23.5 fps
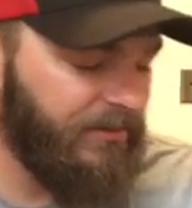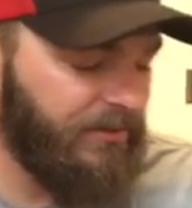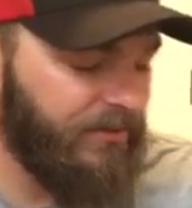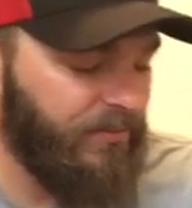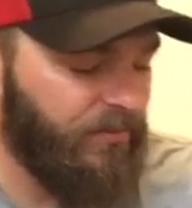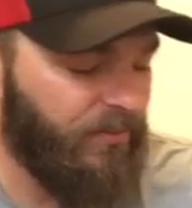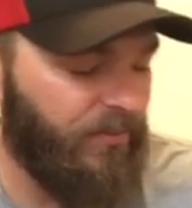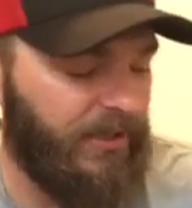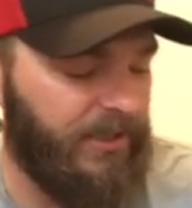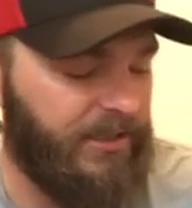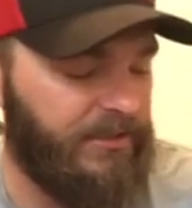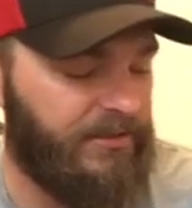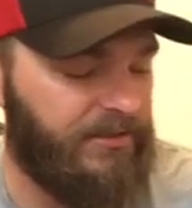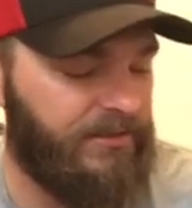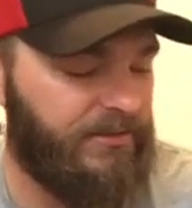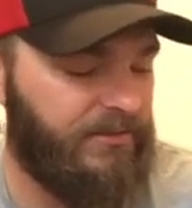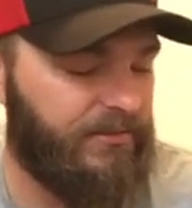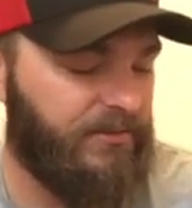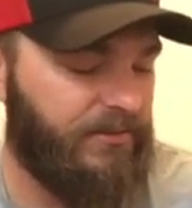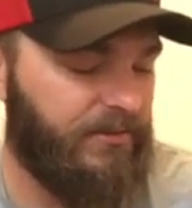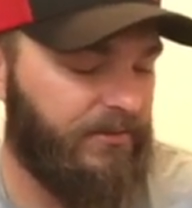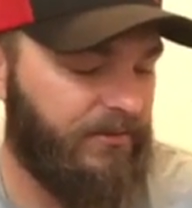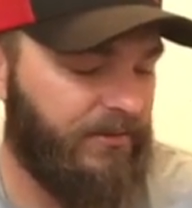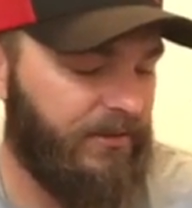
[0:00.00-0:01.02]
You wait,
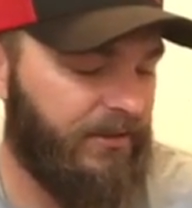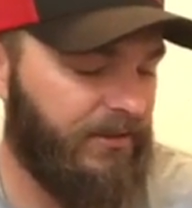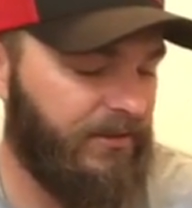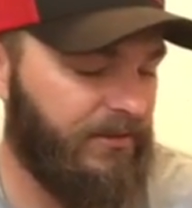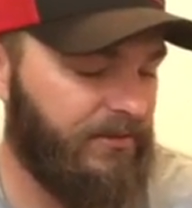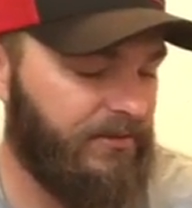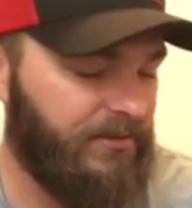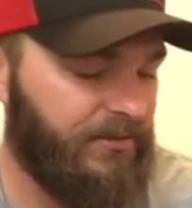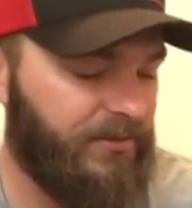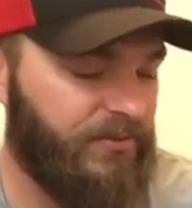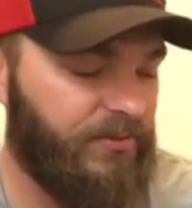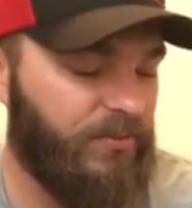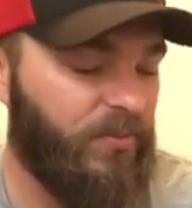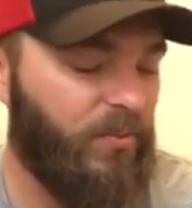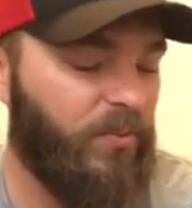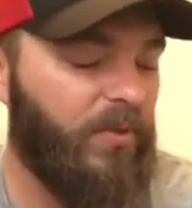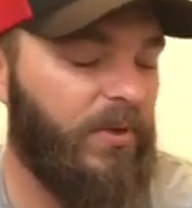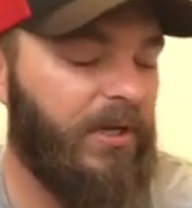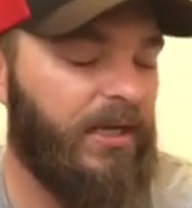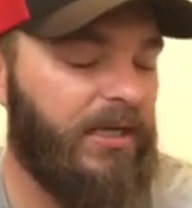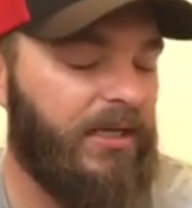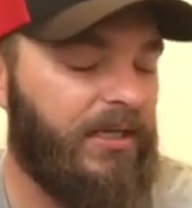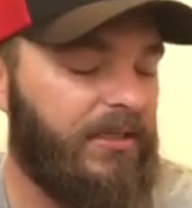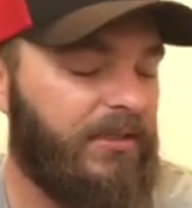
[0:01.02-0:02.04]
okay? Just
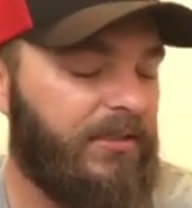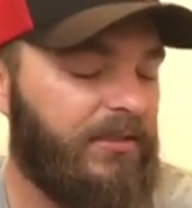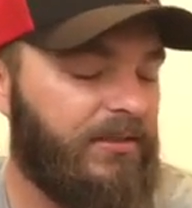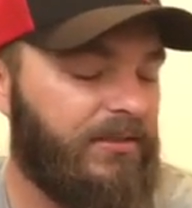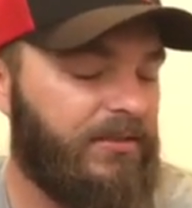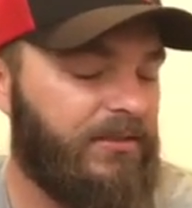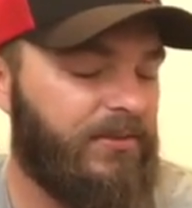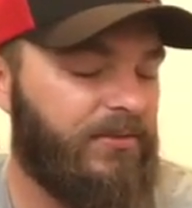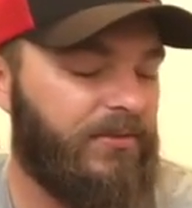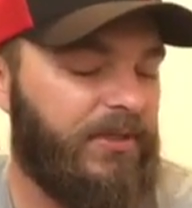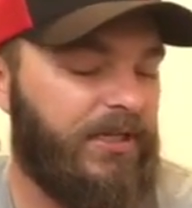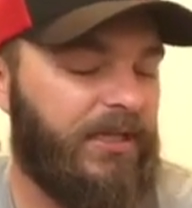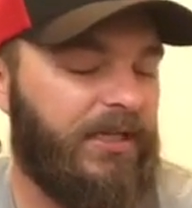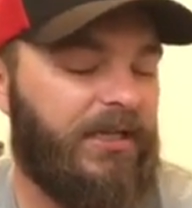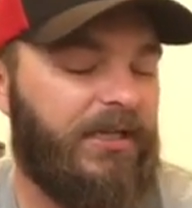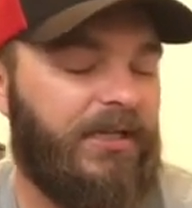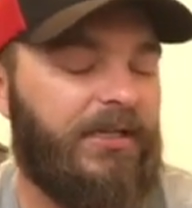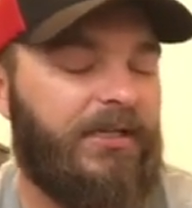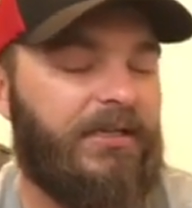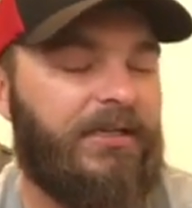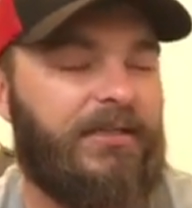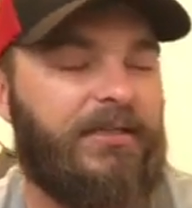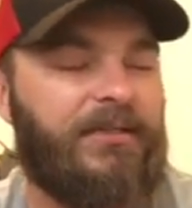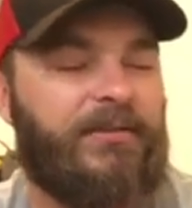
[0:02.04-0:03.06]
wait. It's okay.
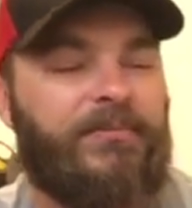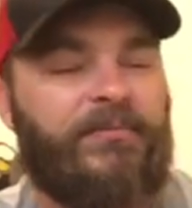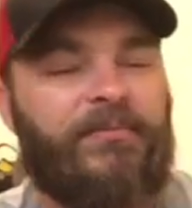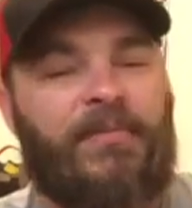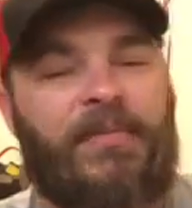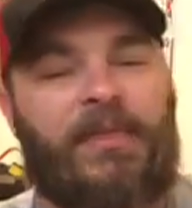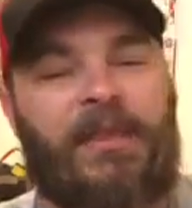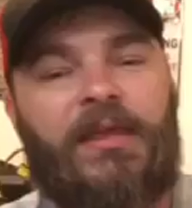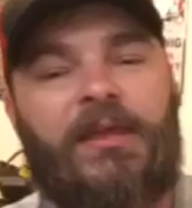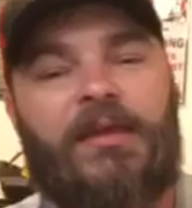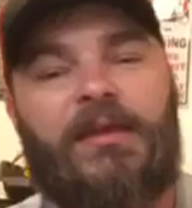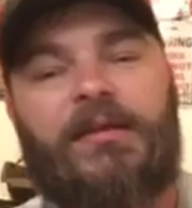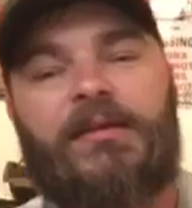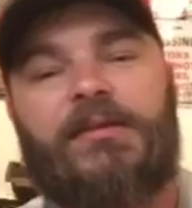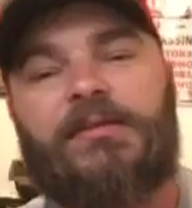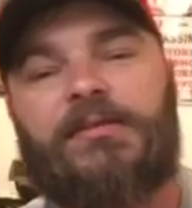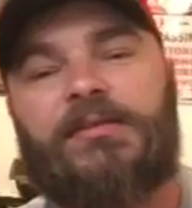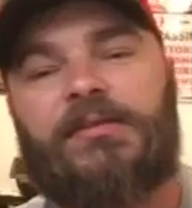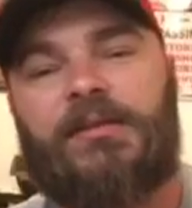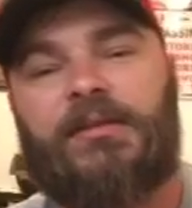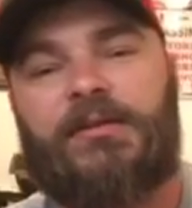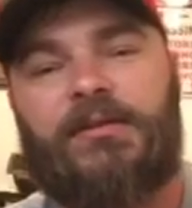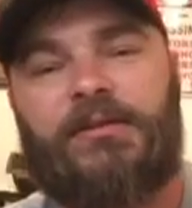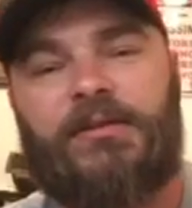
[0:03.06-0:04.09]

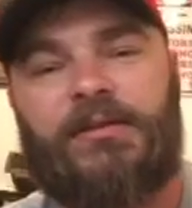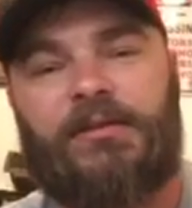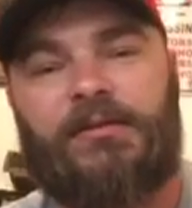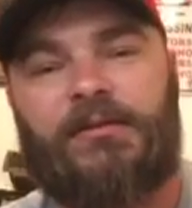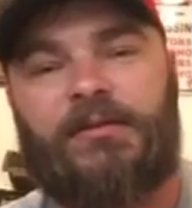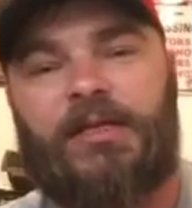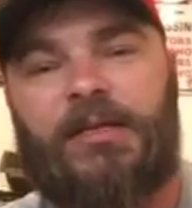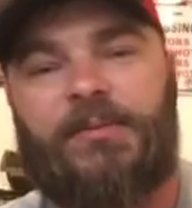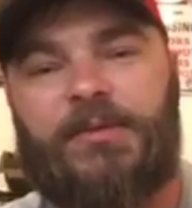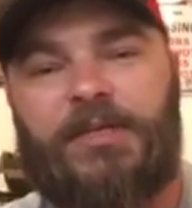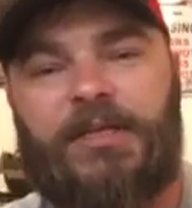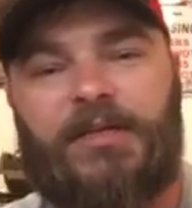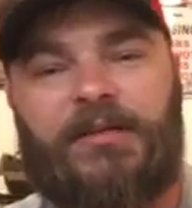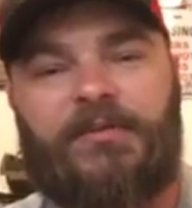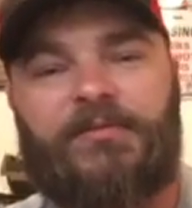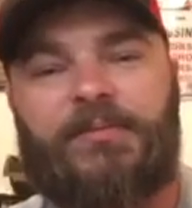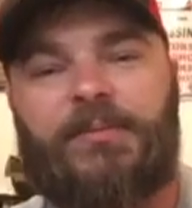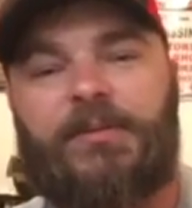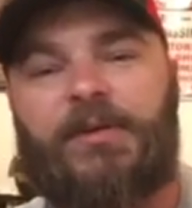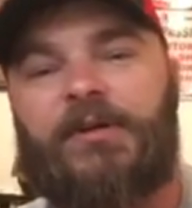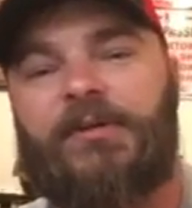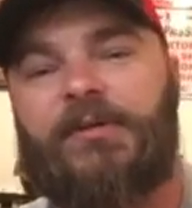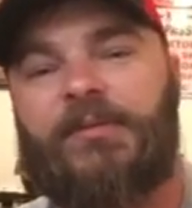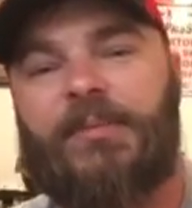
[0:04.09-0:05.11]
So it'll keep the gun
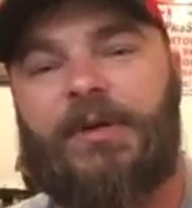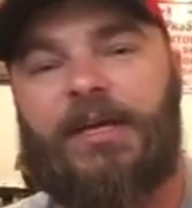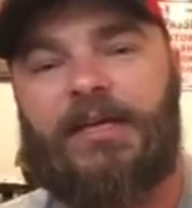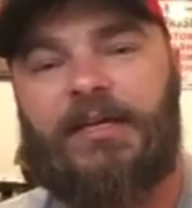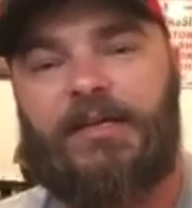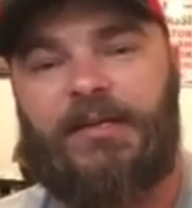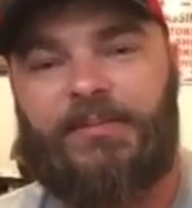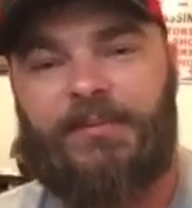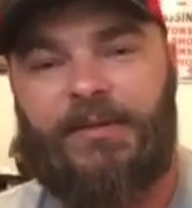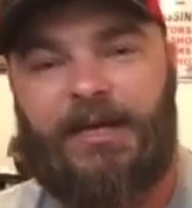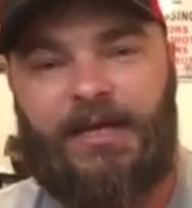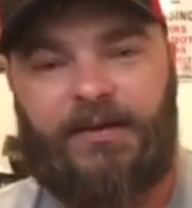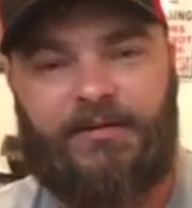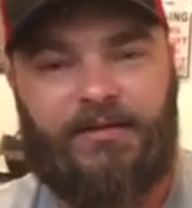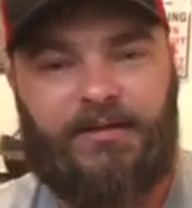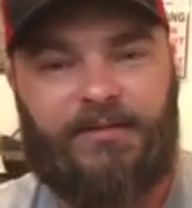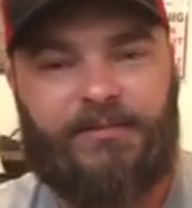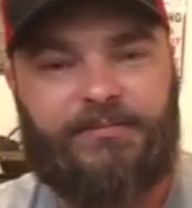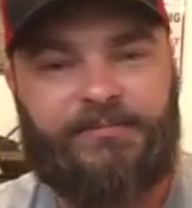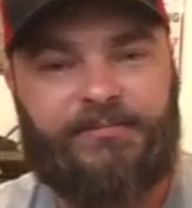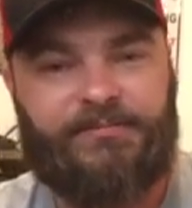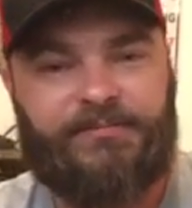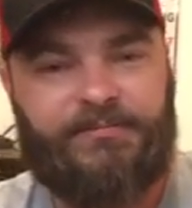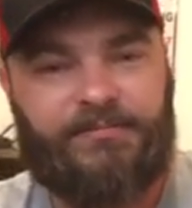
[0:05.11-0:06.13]
from going back into battery.
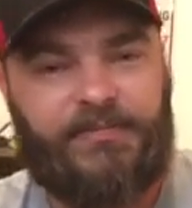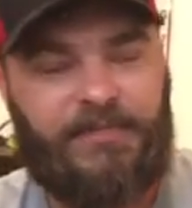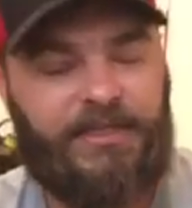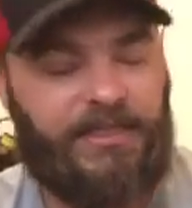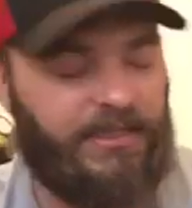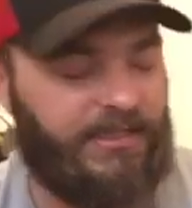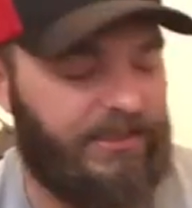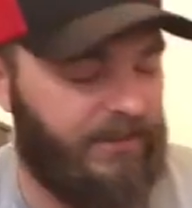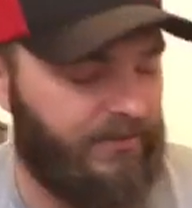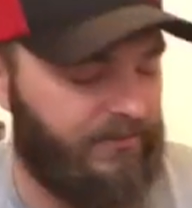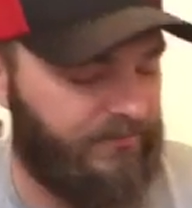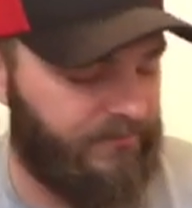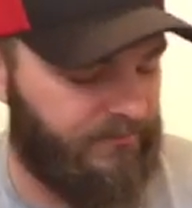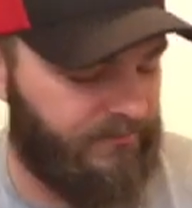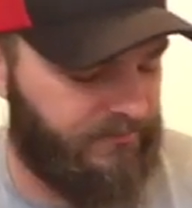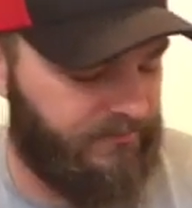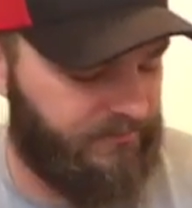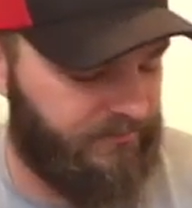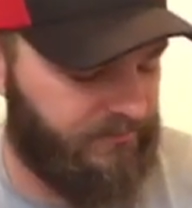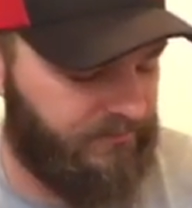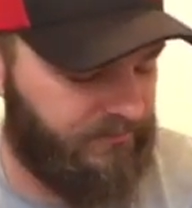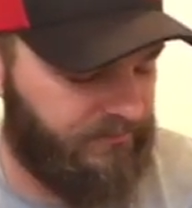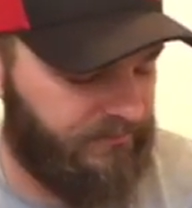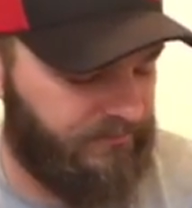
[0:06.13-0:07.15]
Get down.
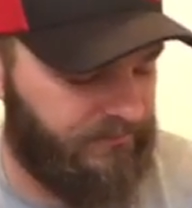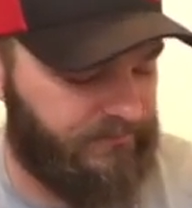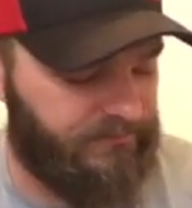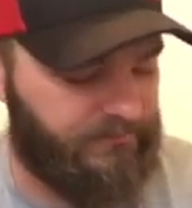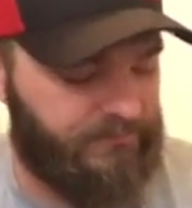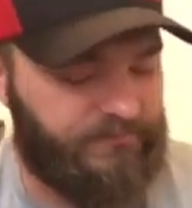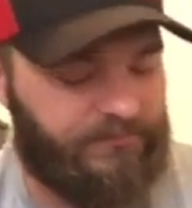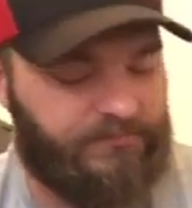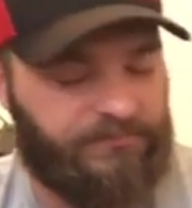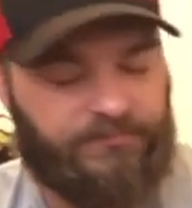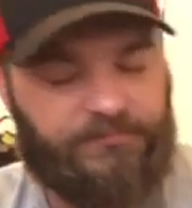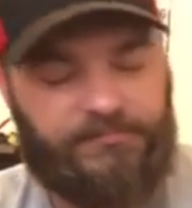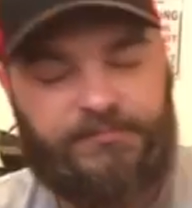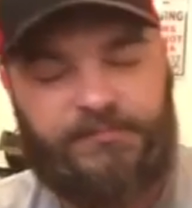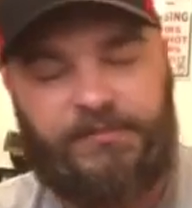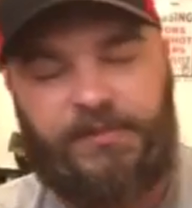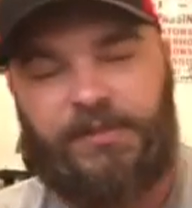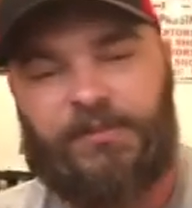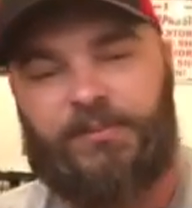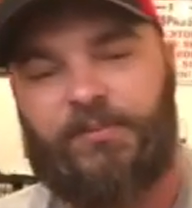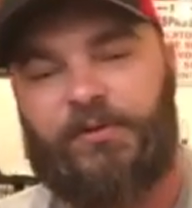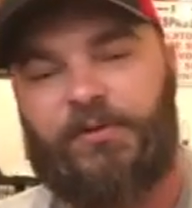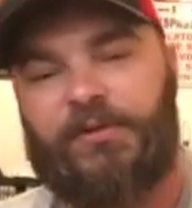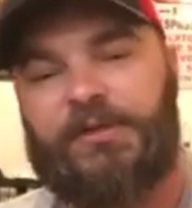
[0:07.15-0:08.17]

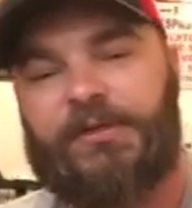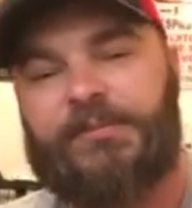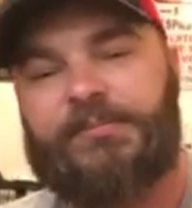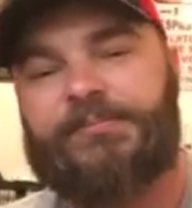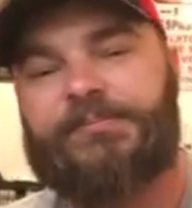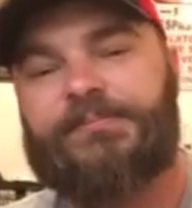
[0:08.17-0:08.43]
Good boy.